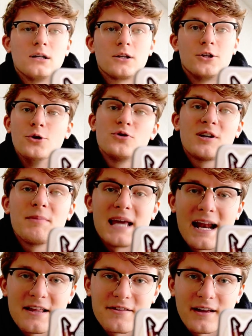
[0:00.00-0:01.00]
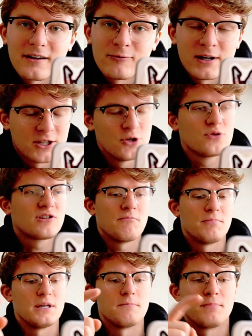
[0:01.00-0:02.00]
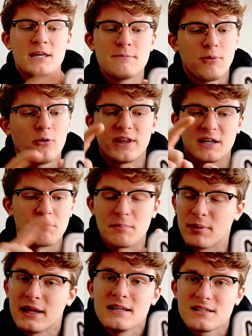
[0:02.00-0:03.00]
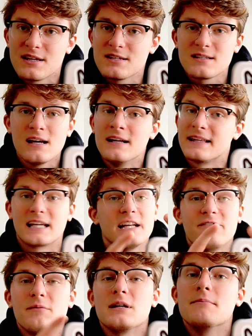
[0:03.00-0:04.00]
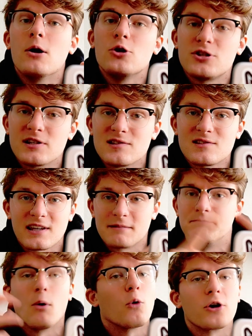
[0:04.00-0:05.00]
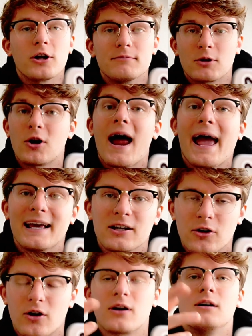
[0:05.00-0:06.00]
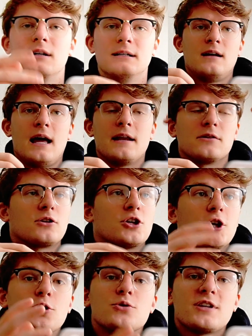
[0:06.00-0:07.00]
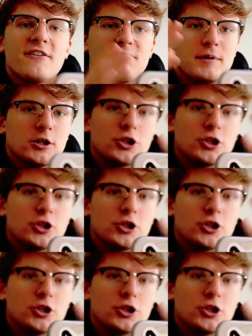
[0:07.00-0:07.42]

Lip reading: Cues can be anything, right? Cues can be people, they can be places, they could even be emotions like boredom or anger. And cues have been